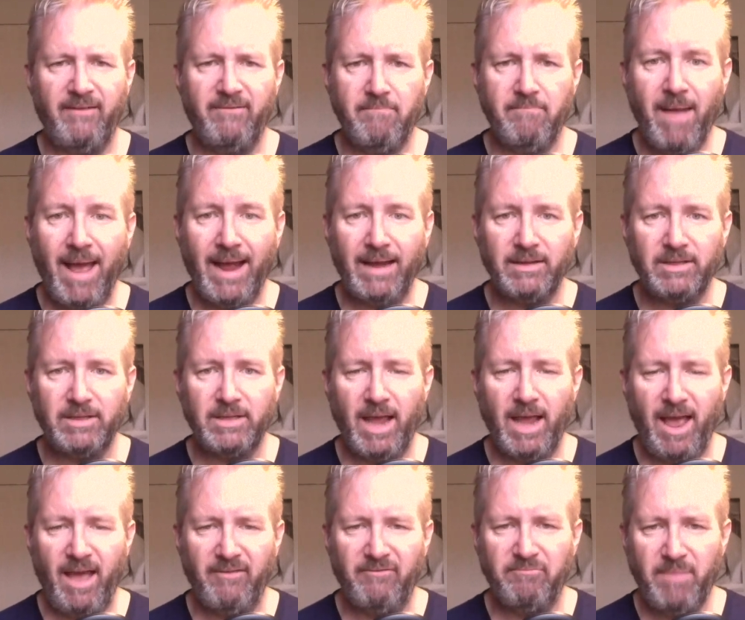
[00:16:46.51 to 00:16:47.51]
mats they
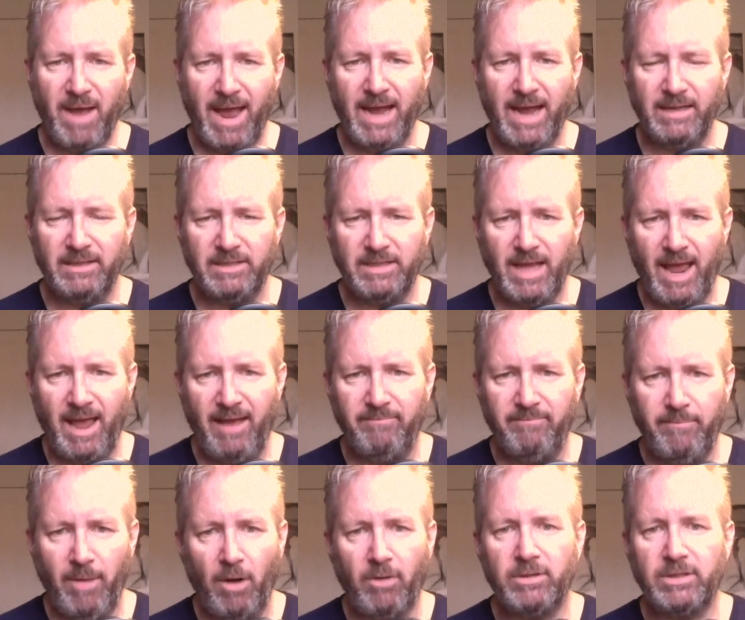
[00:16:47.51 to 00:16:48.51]
have pads they have
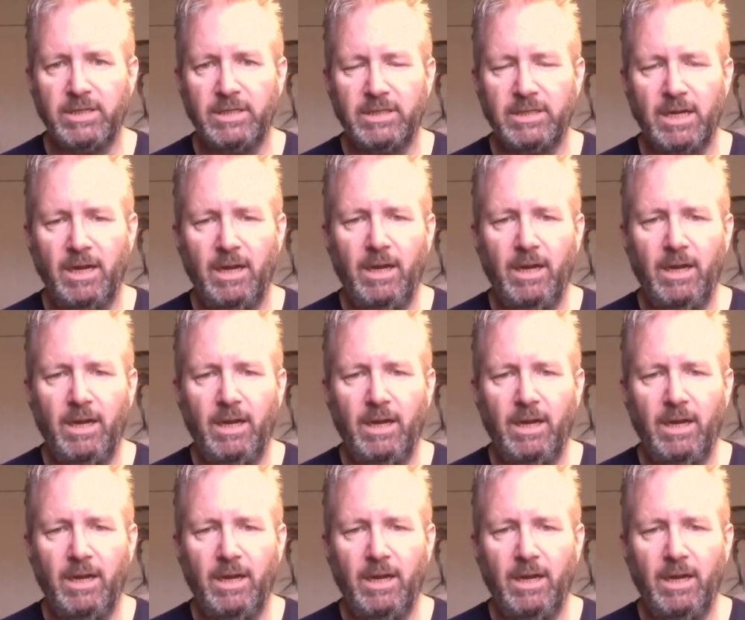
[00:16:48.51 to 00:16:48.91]
boxes